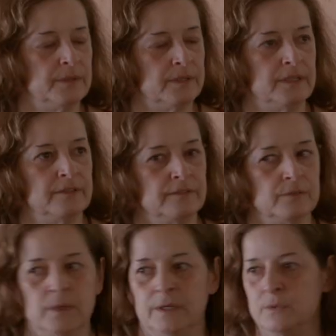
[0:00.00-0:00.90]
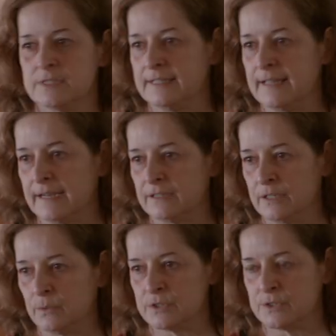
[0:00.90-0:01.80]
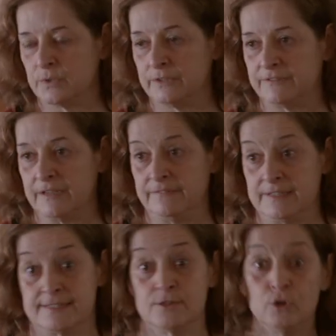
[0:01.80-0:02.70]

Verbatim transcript: is truly going to be the impact of this idea